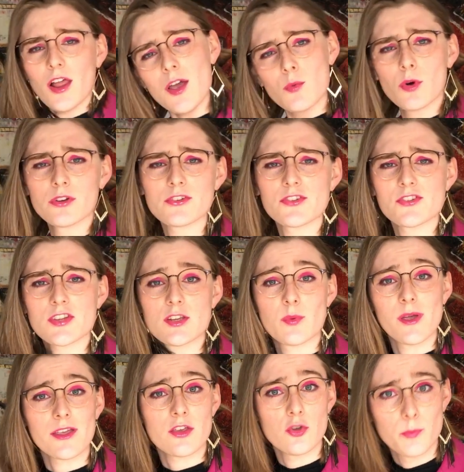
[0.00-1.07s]
I want to see
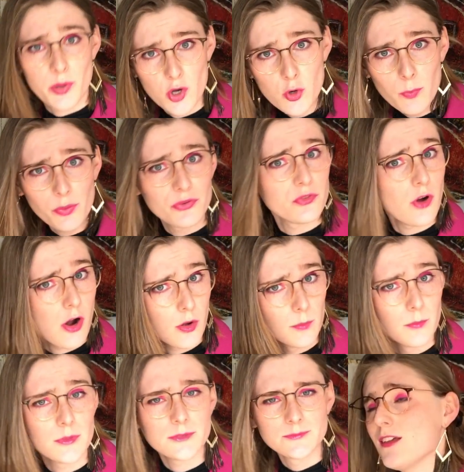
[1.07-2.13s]
where you poop
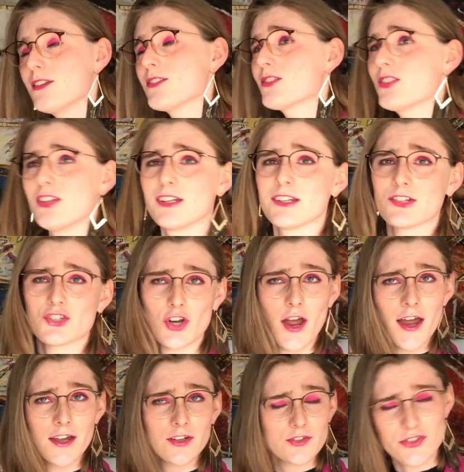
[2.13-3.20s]
from. Silly
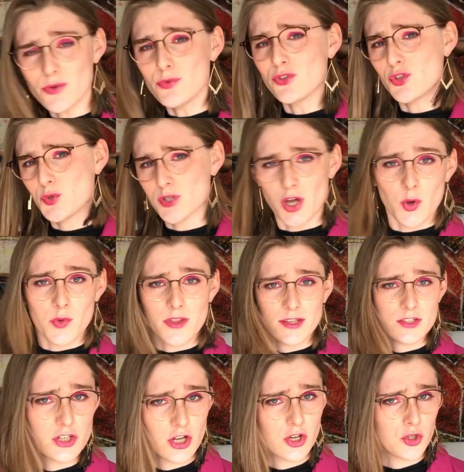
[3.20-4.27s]
child, don't you know
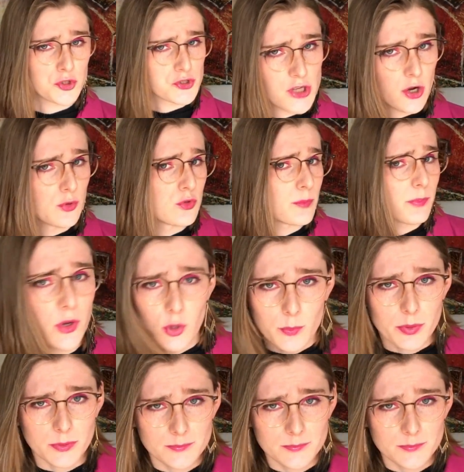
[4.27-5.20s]
that girls don't poop?